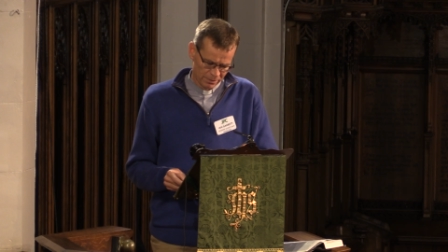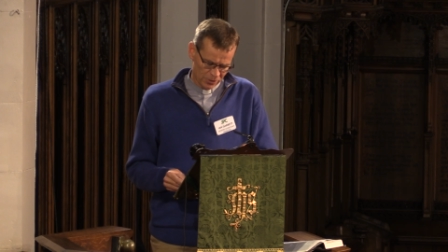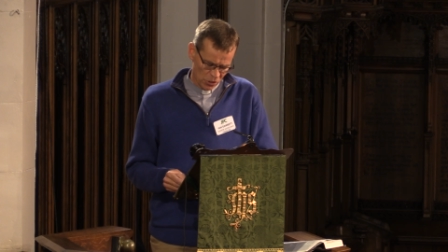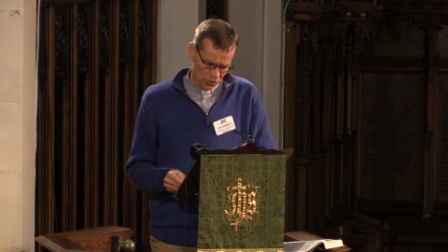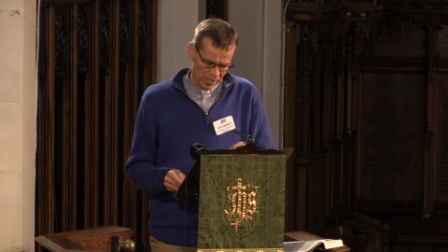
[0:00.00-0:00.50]
For
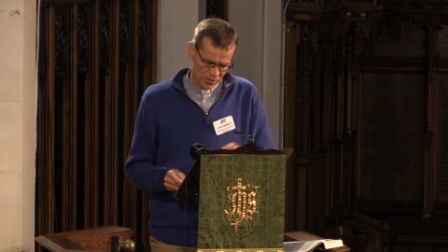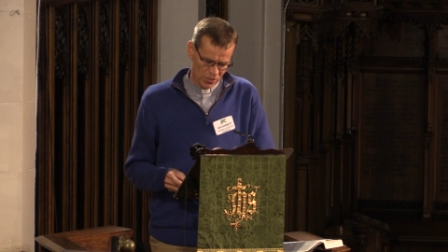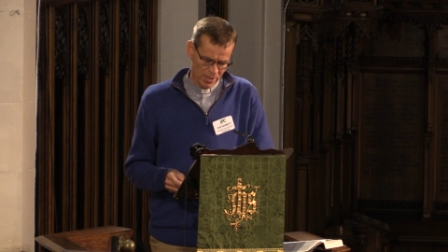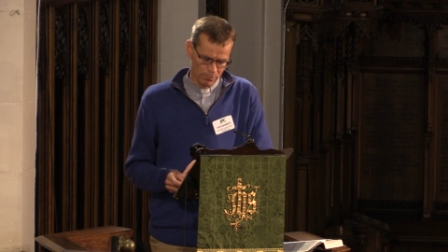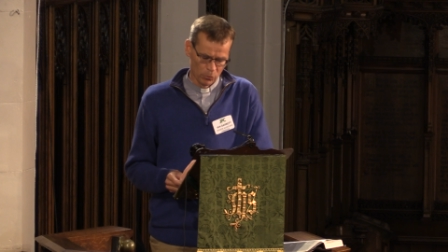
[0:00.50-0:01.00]
two years,
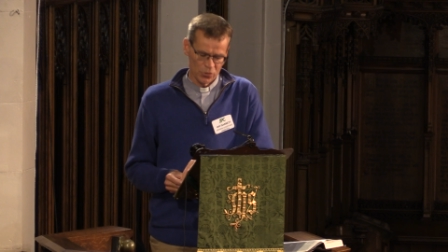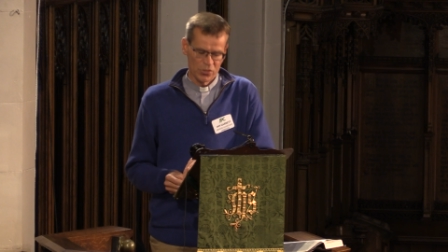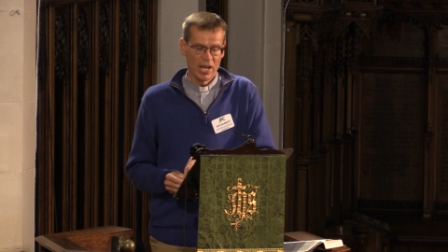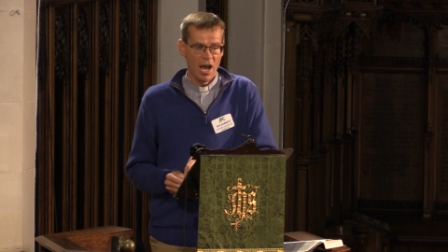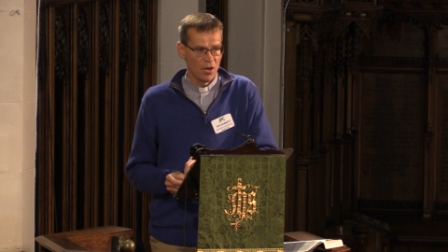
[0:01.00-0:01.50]
Tim was
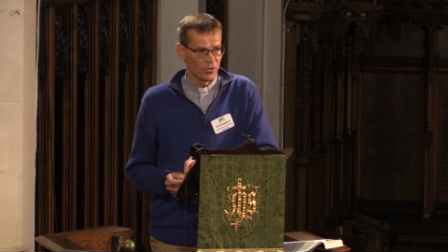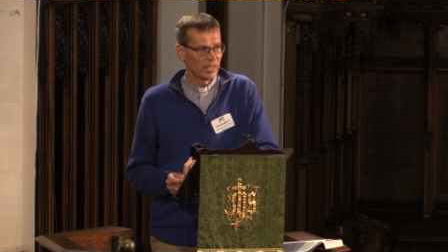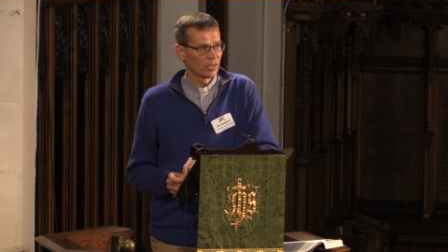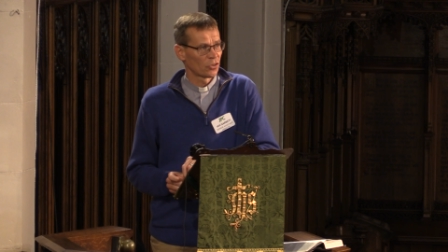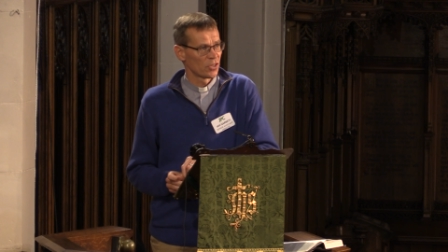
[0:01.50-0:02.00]
the
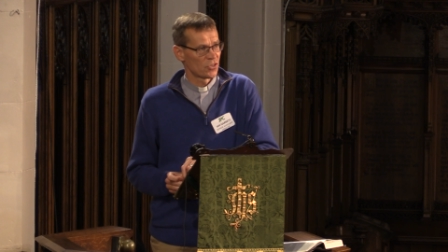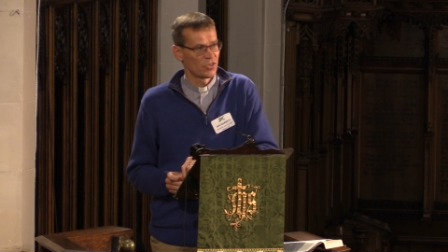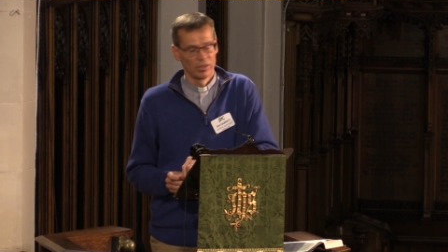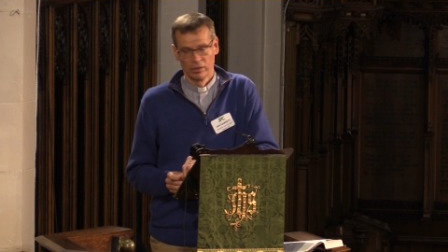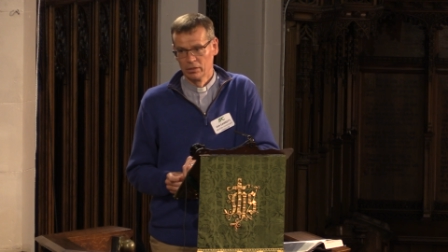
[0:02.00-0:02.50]
only
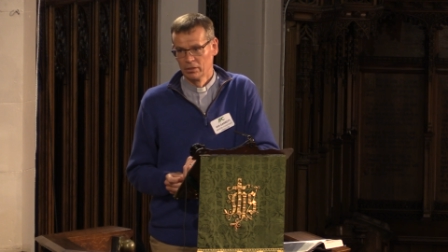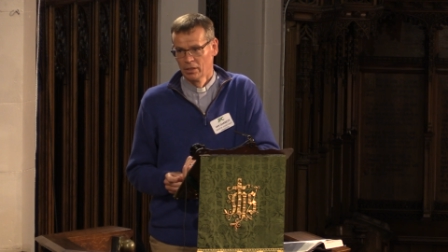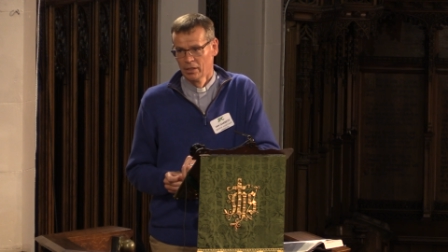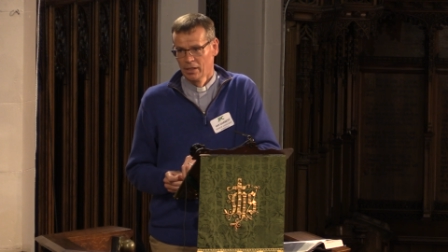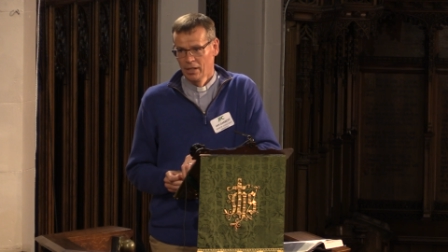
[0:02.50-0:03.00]
Christian
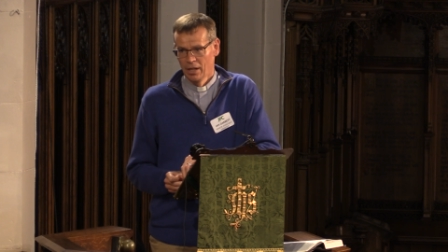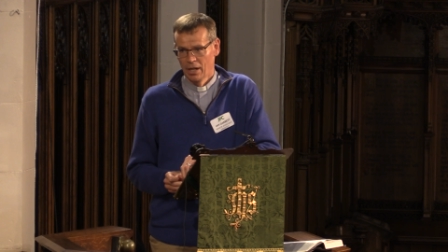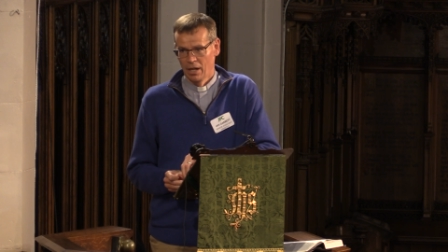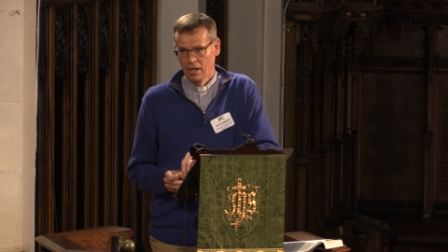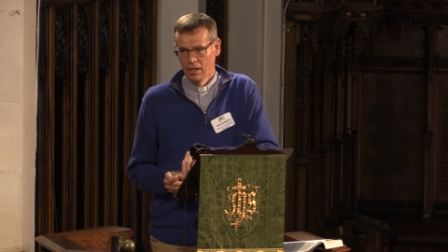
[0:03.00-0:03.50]
uh,